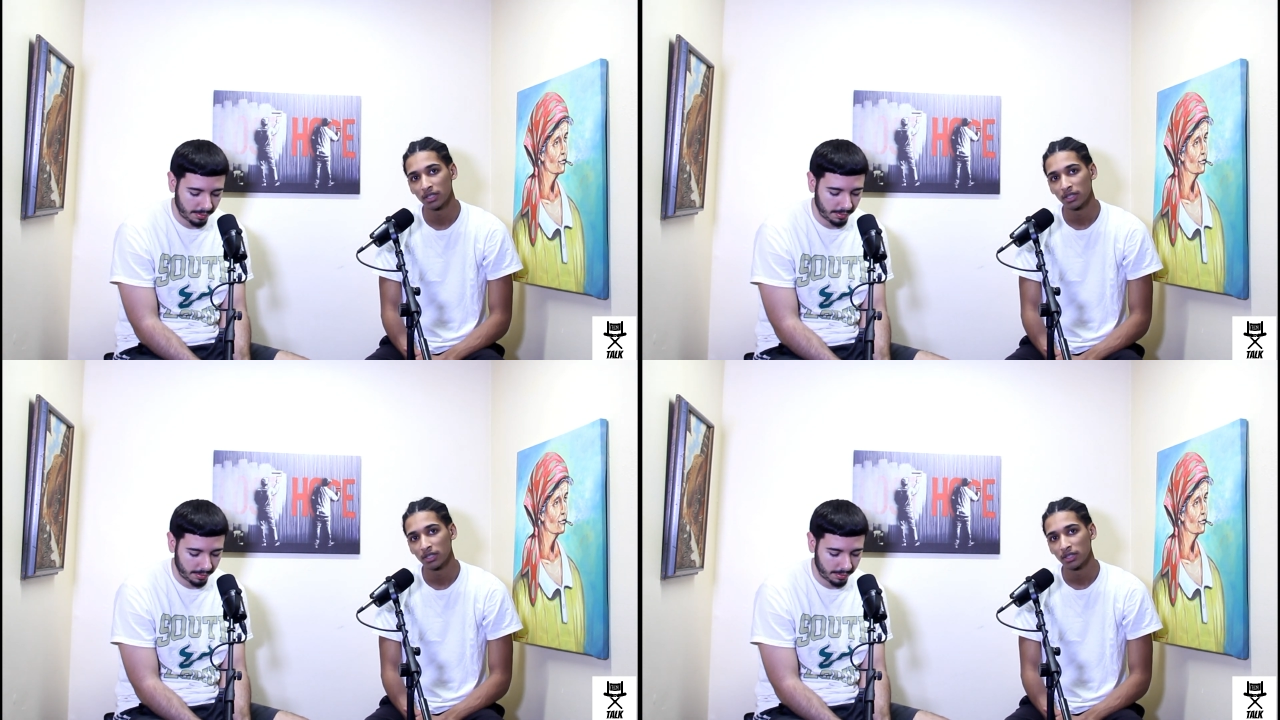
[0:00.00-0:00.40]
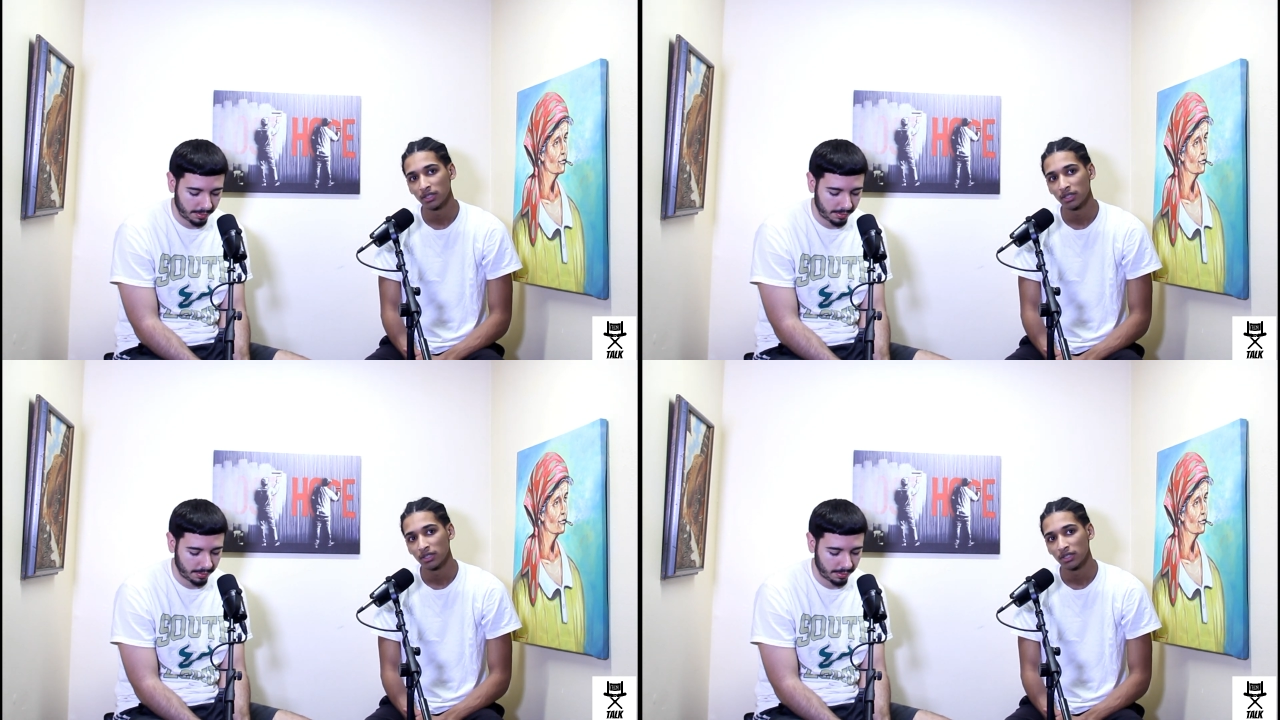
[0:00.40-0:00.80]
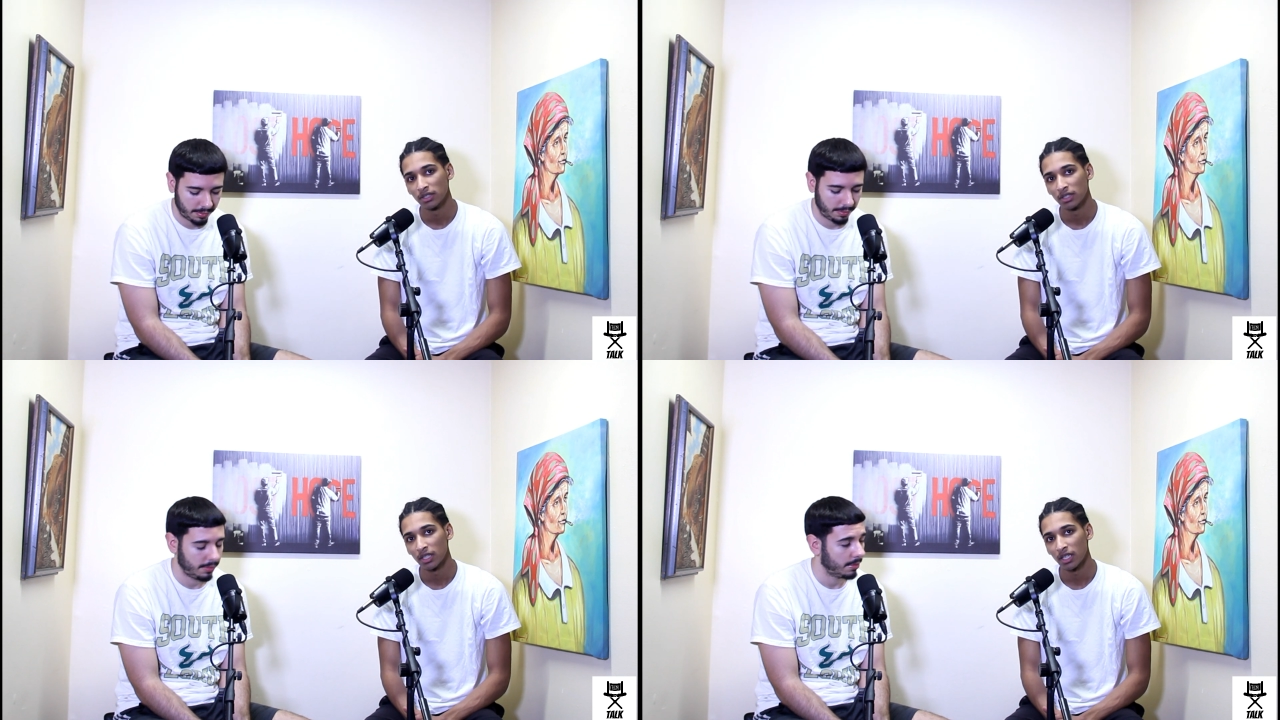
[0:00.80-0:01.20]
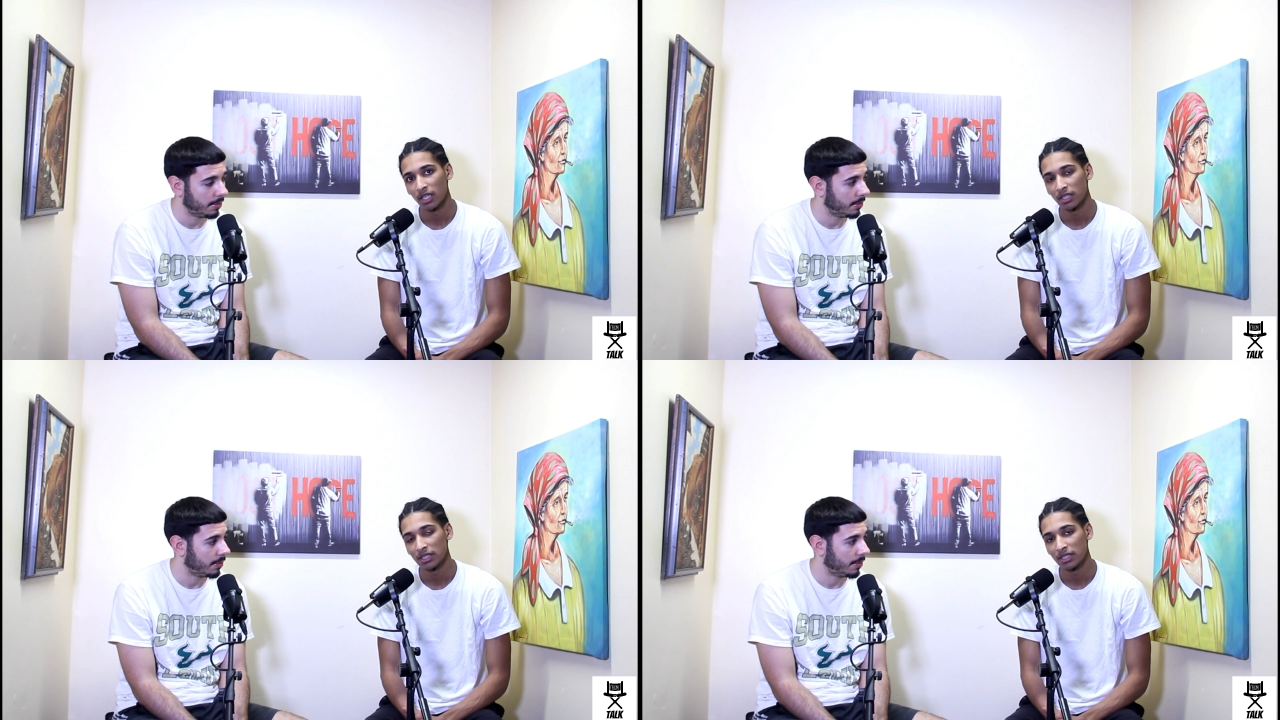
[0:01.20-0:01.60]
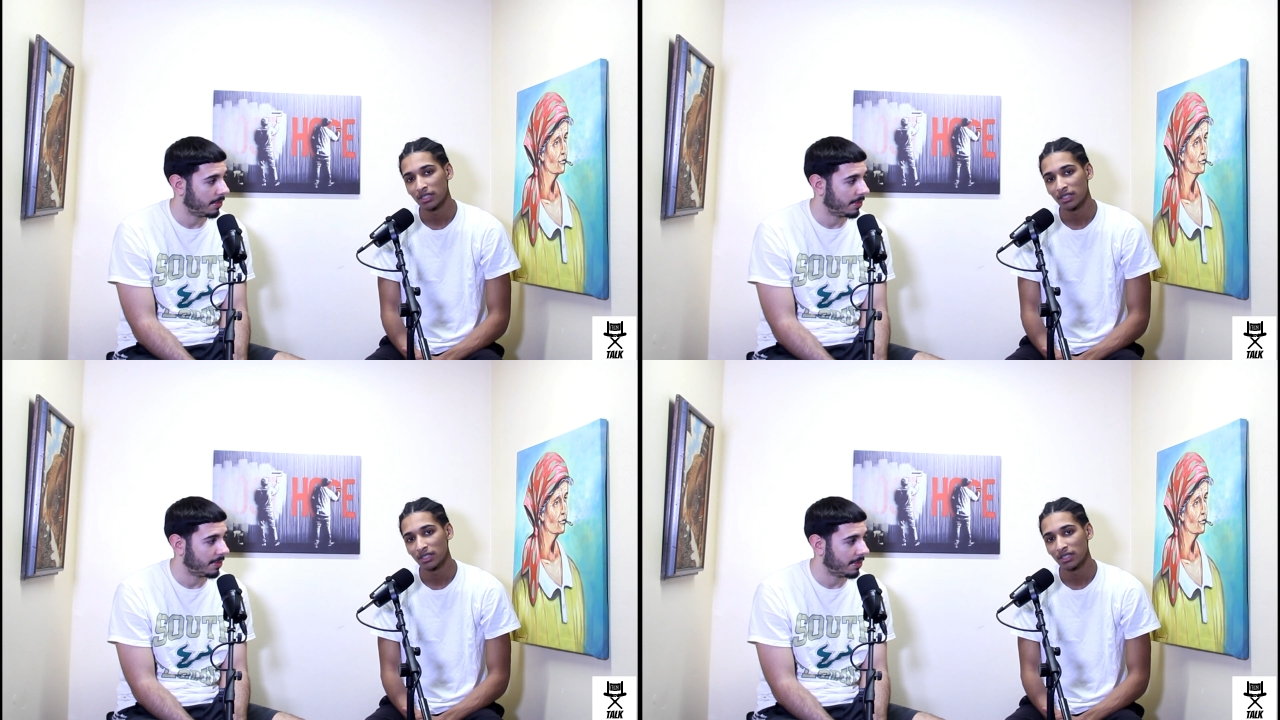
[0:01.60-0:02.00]

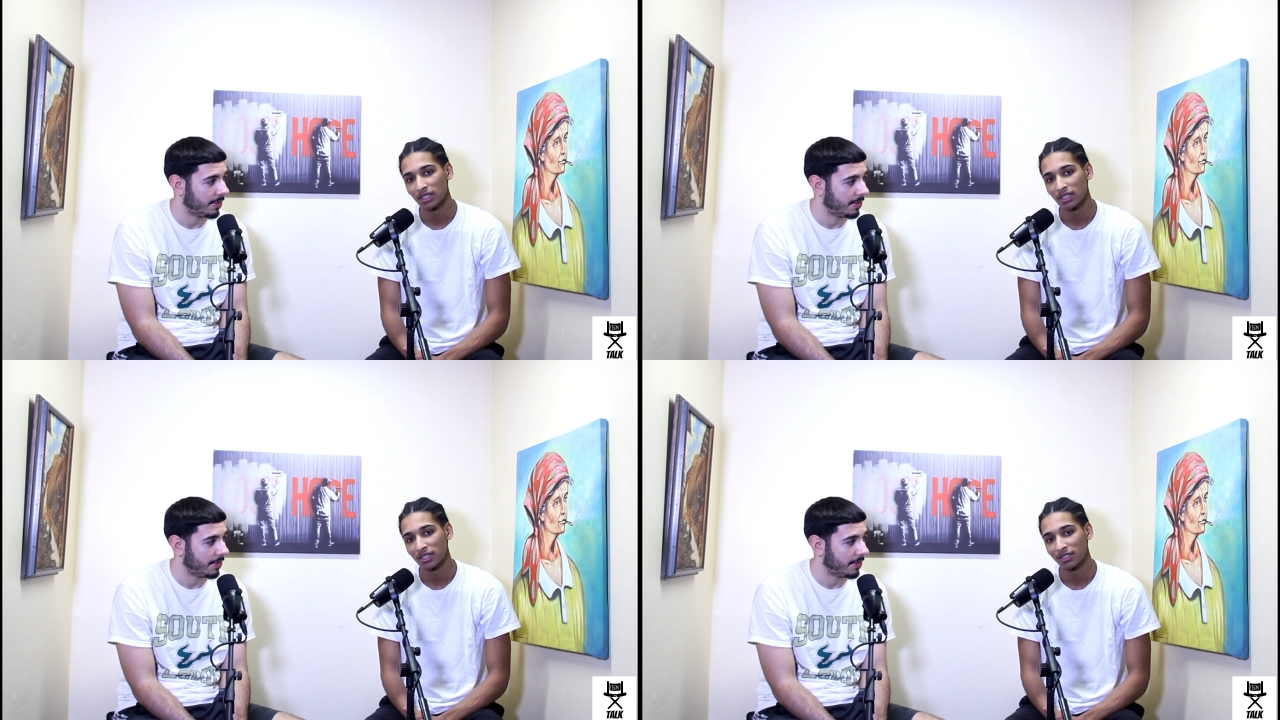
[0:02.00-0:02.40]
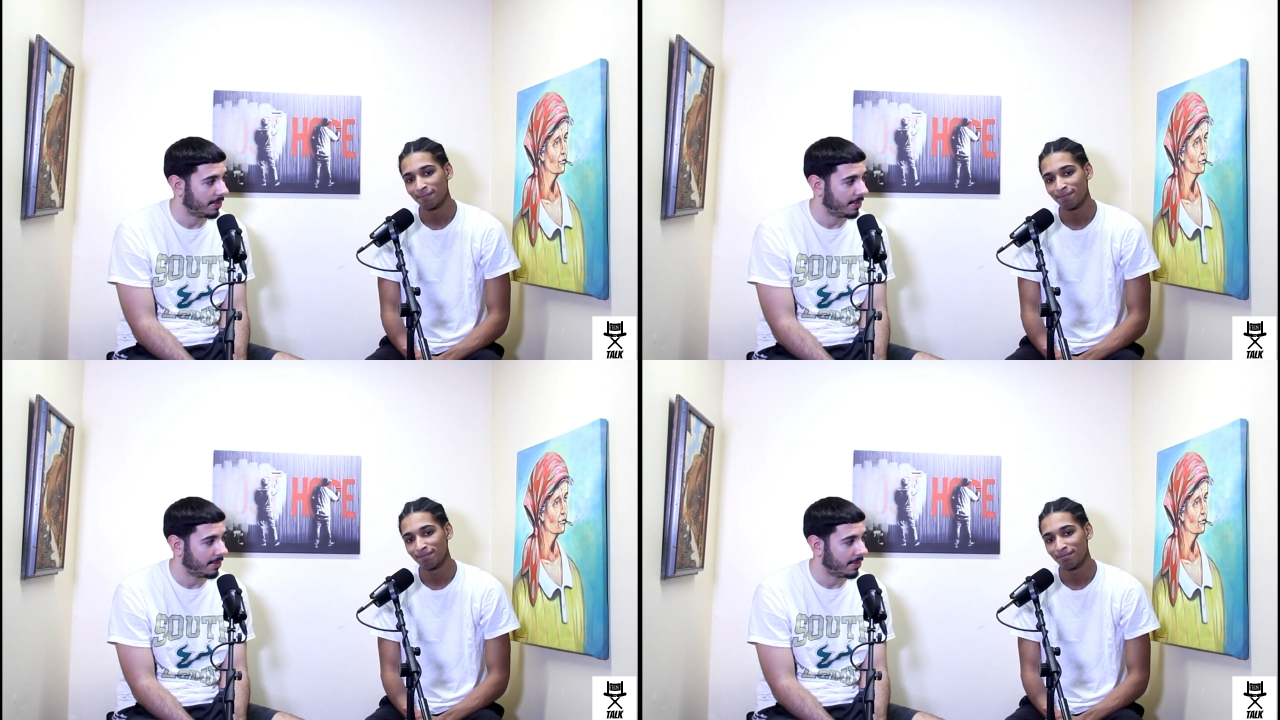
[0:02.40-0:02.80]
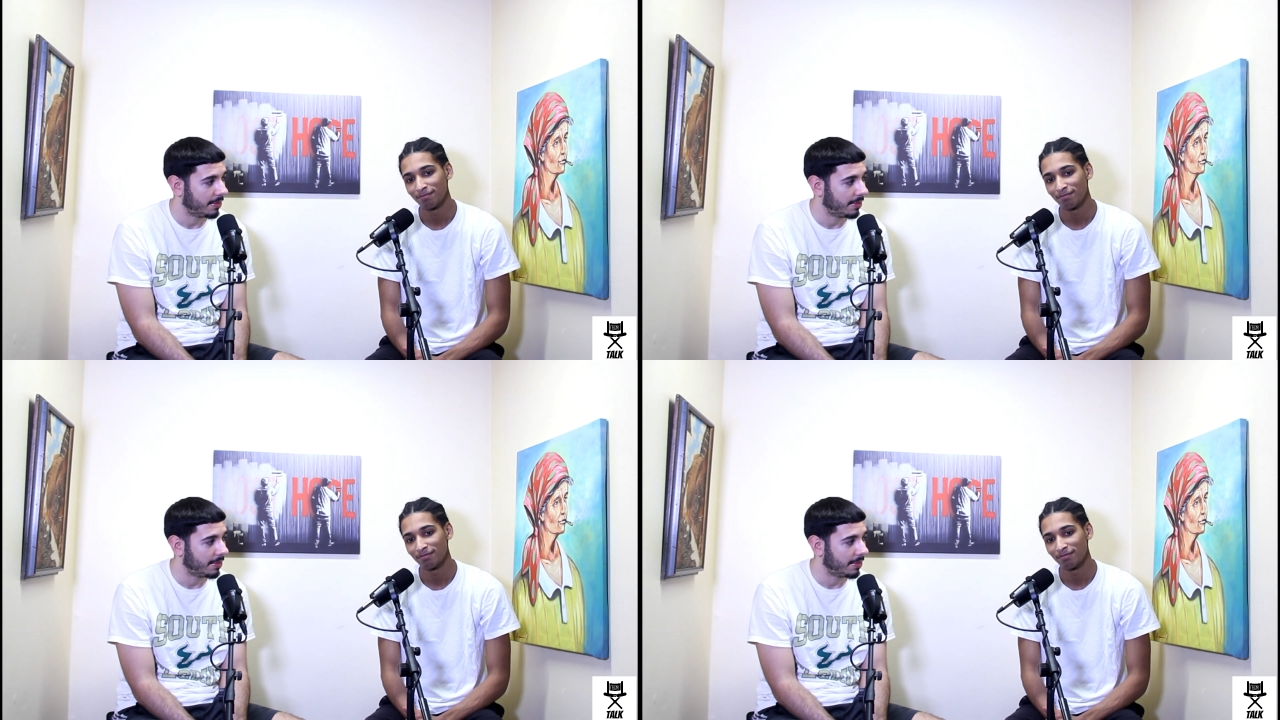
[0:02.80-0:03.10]
Nothing is said.